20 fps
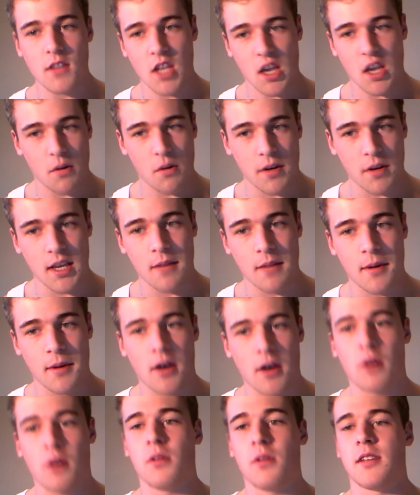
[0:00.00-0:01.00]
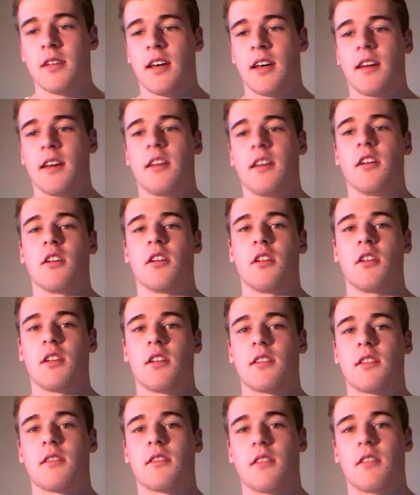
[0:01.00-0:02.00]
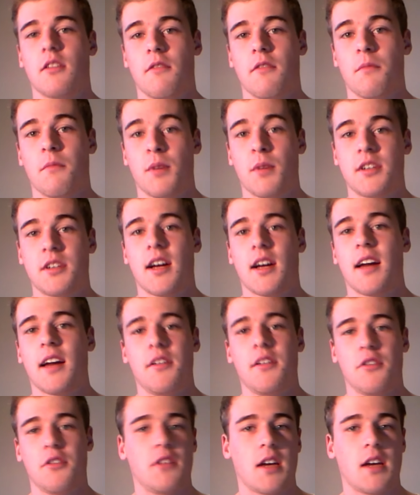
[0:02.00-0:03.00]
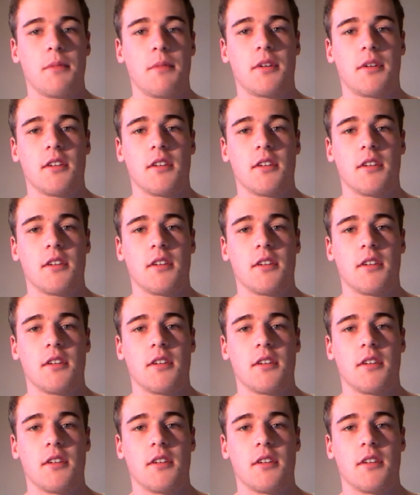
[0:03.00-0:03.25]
when you get a bit older, you're going to wish you hadn't done that,